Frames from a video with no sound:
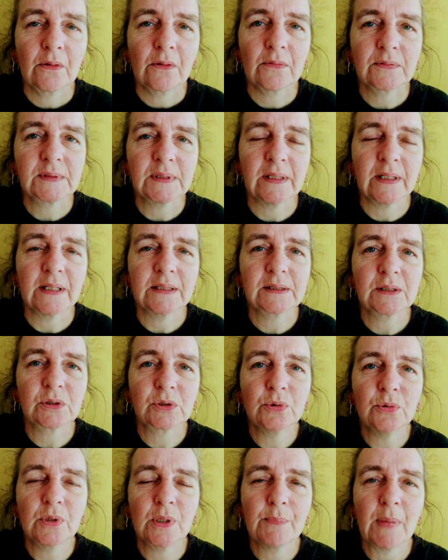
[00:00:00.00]
Obviously there's the
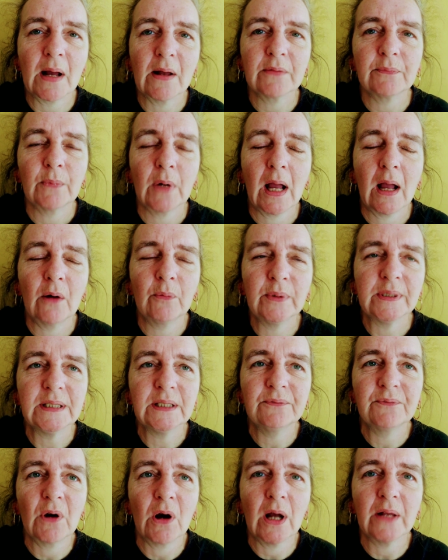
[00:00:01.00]
talk about how we
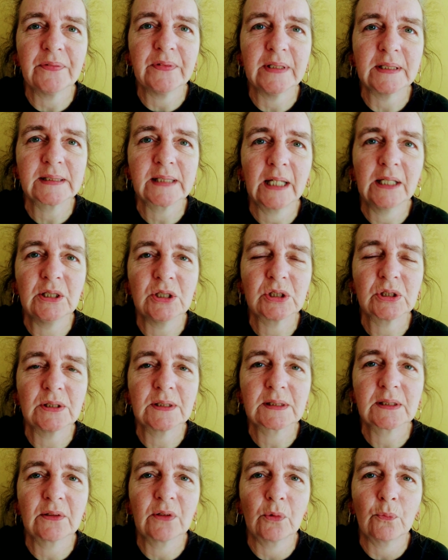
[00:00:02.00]
divide the
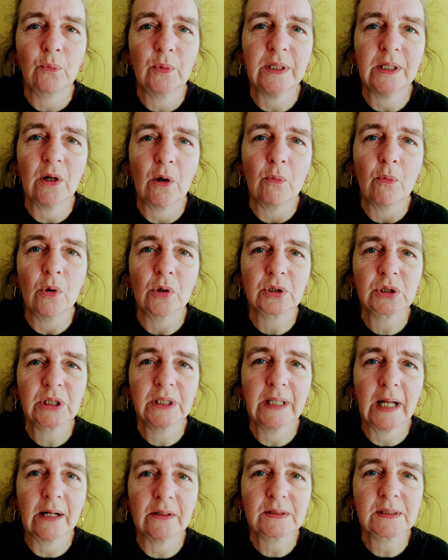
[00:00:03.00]
attention so that we are
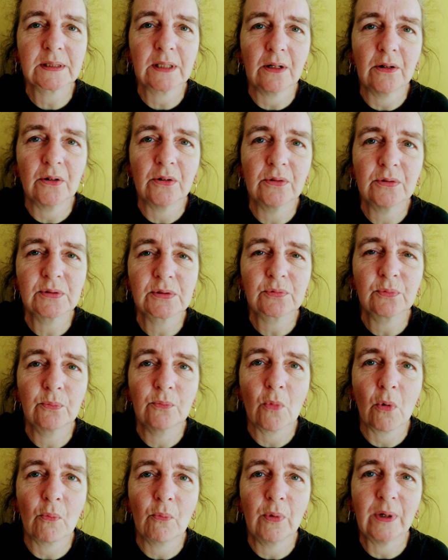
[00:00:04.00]
watching ourselves
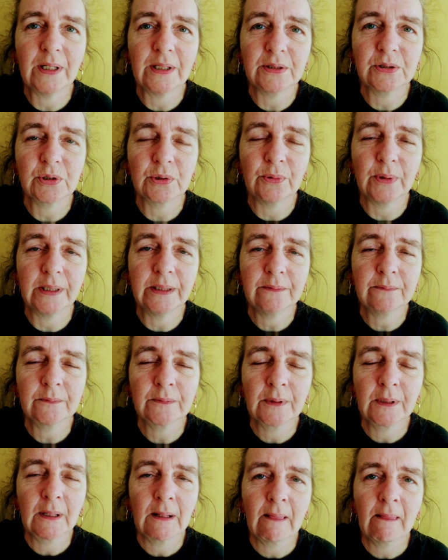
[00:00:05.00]
and what we're doing
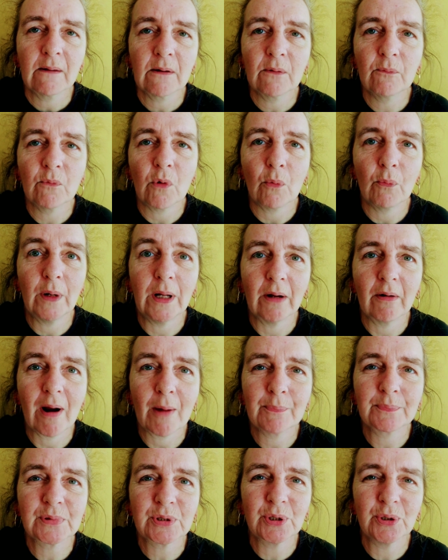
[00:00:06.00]
and what we're
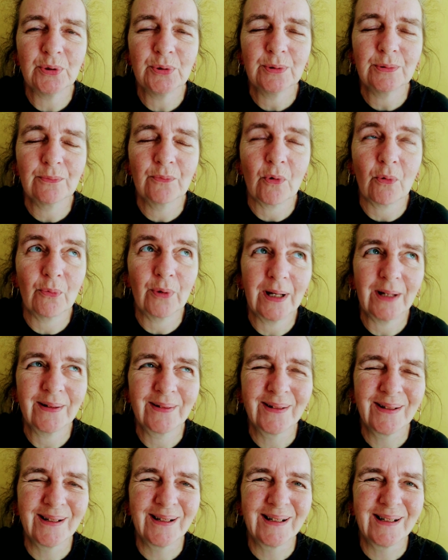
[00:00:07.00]
up to and